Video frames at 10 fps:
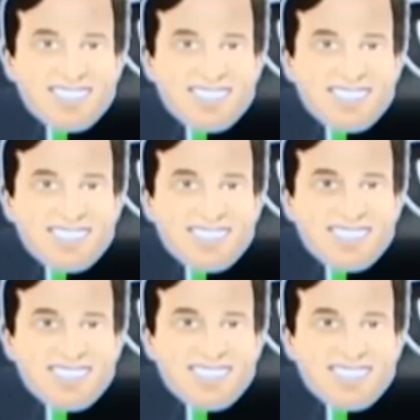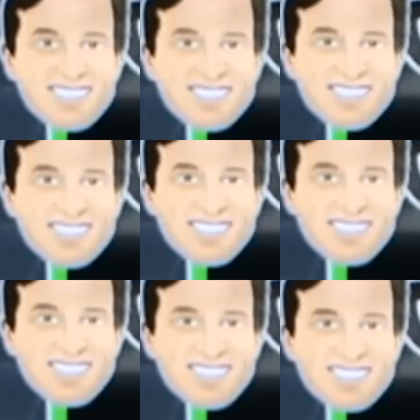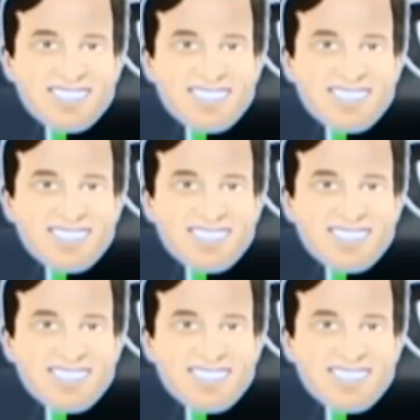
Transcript: (silent)